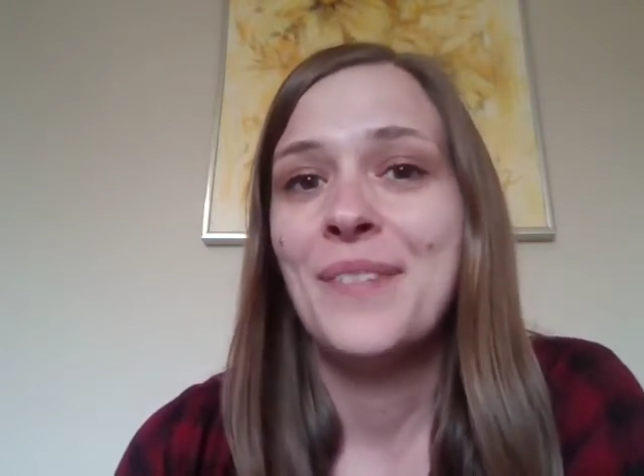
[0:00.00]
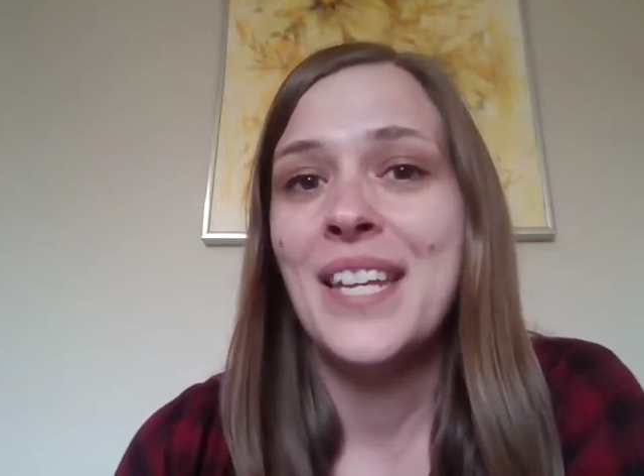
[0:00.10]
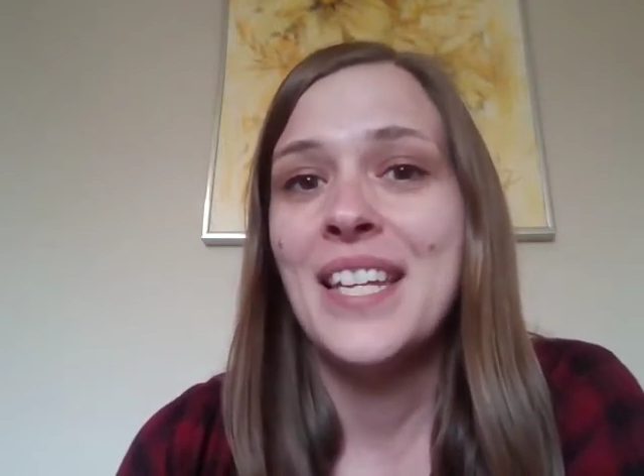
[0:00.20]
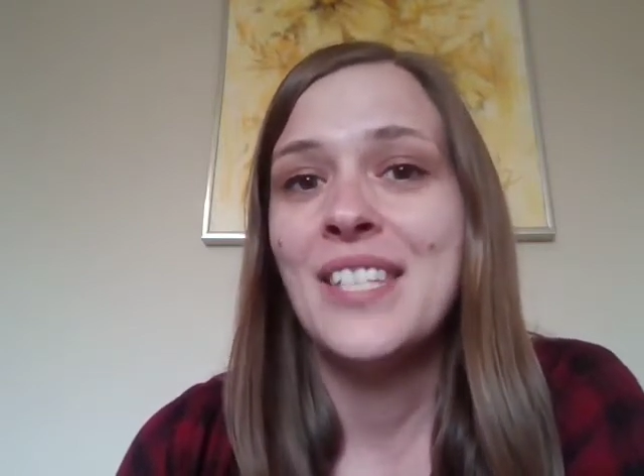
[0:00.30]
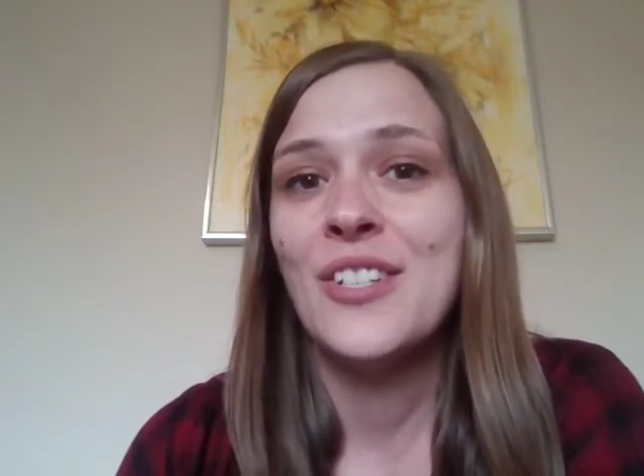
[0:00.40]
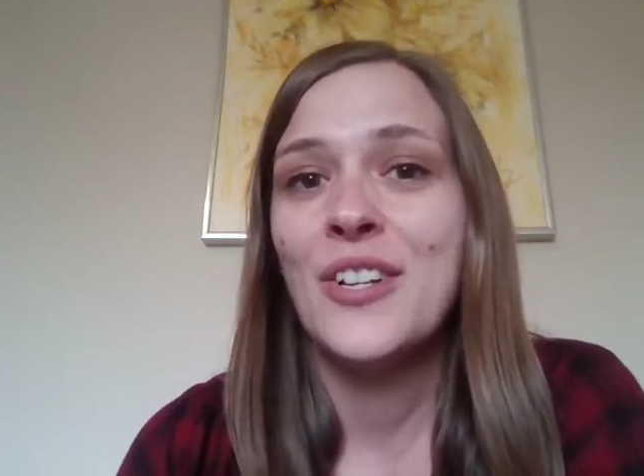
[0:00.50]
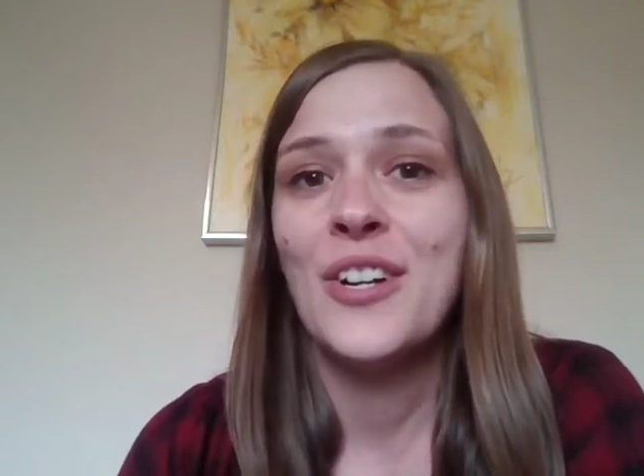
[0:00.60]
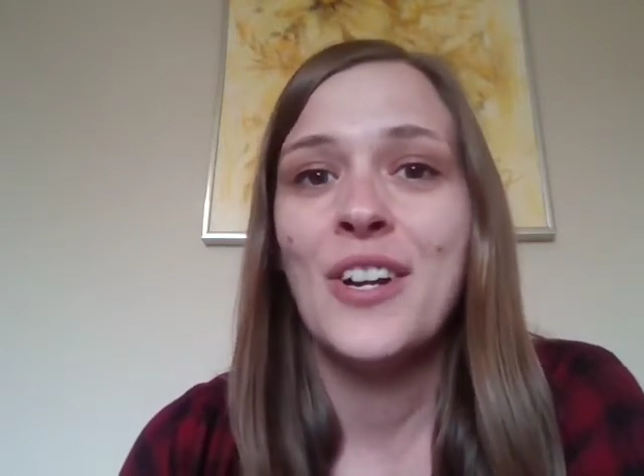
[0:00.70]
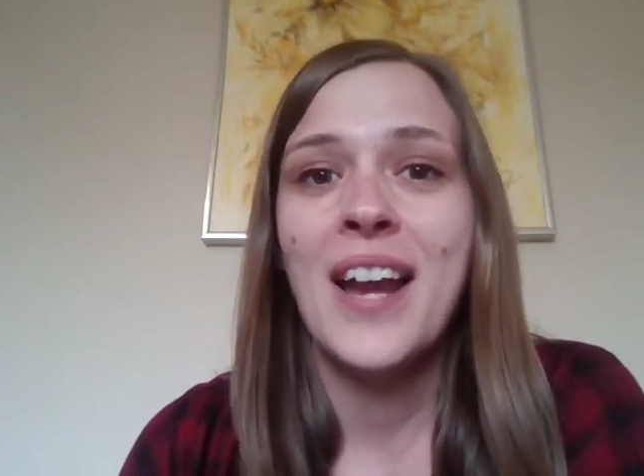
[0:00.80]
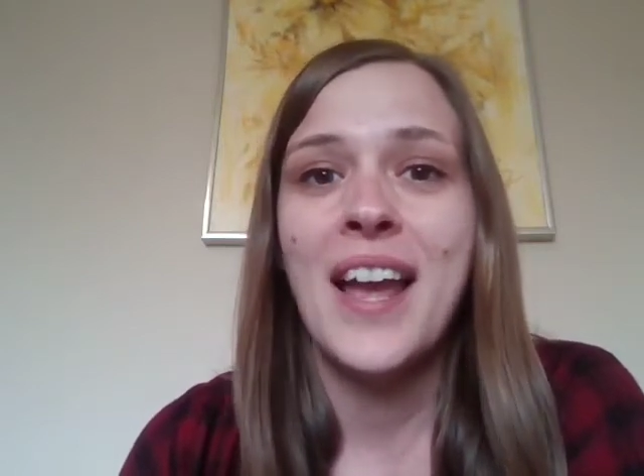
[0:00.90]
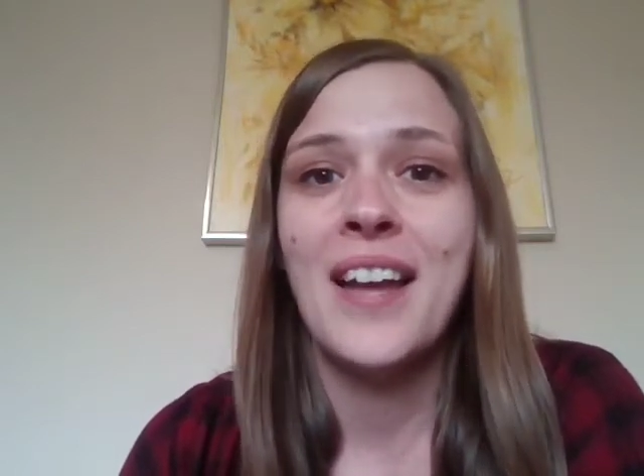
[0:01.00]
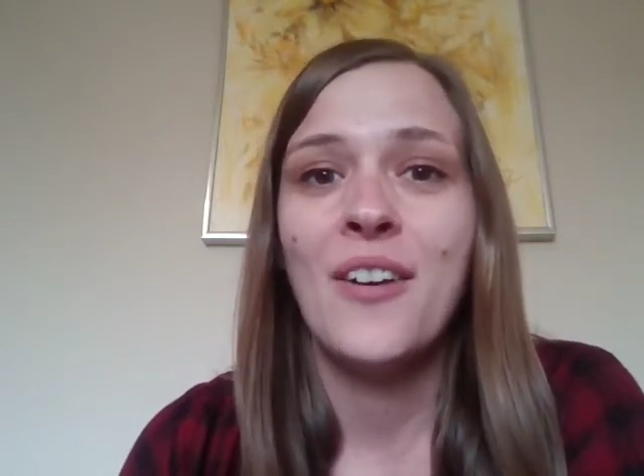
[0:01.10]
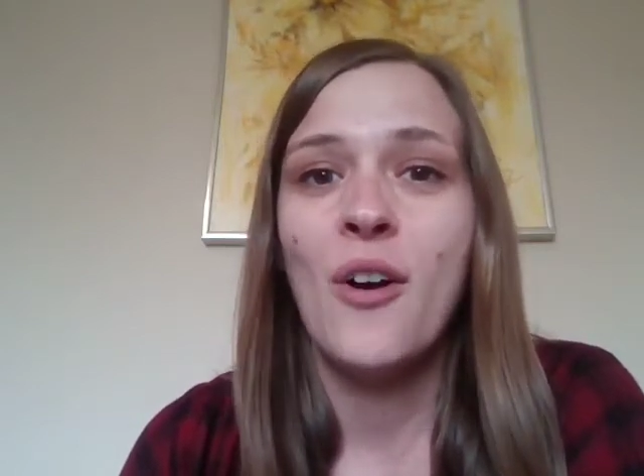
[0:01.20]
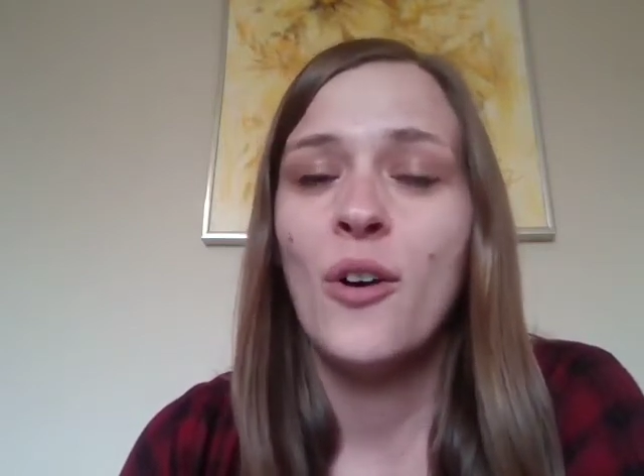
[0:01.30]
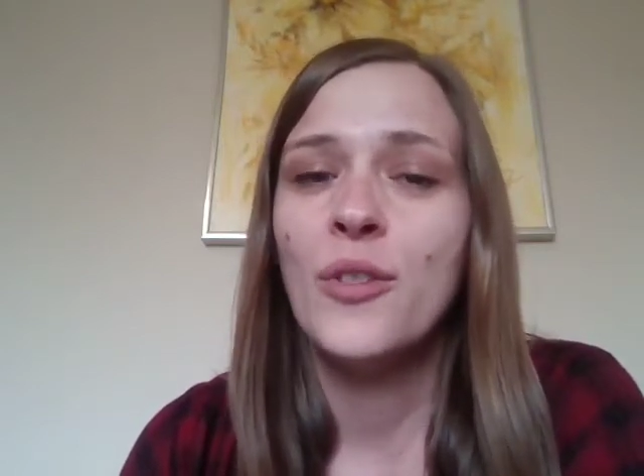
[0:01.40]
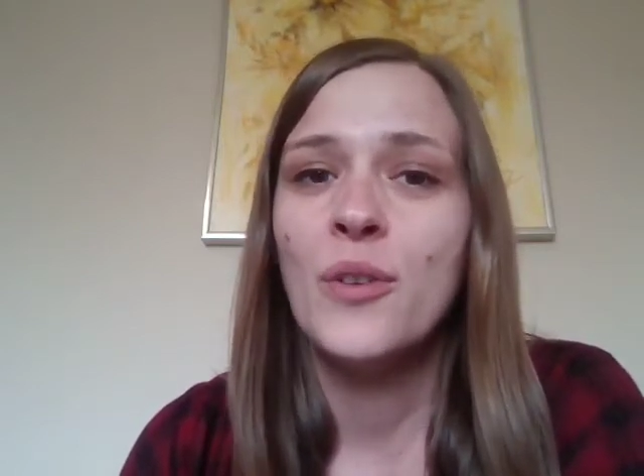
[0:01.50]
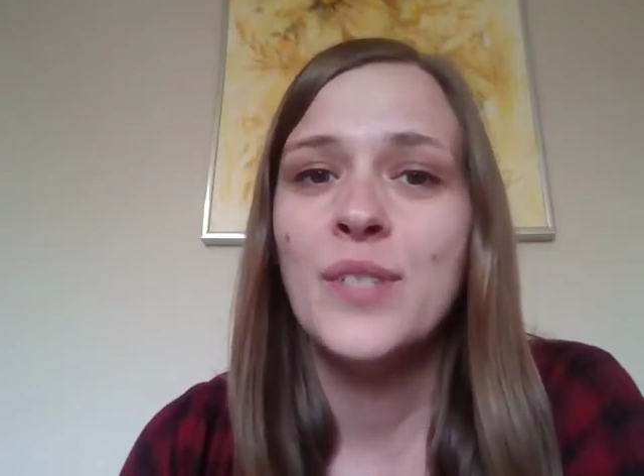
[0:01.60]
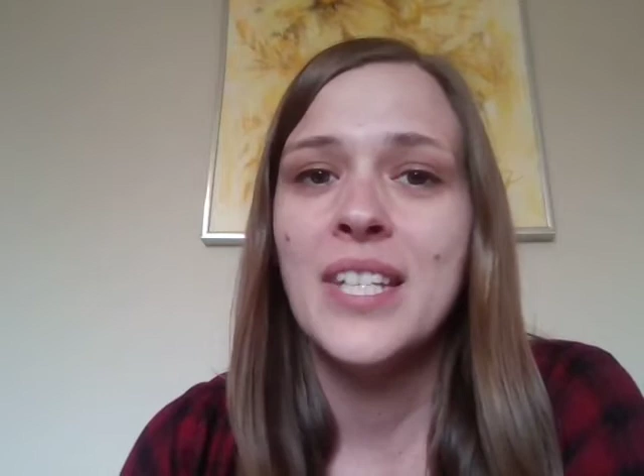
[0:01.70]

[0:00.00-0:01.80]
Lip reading: Easter and all those